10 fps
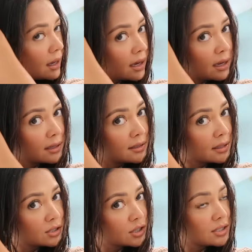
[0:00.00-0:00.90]

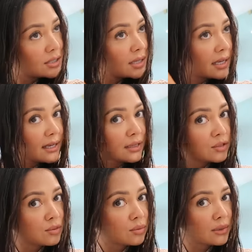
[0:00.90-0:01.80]
and just
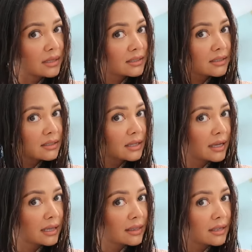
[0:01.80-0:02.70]
like twist
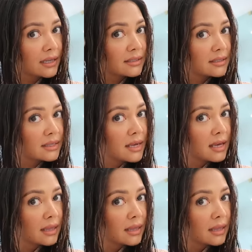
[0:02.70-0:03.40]
like this.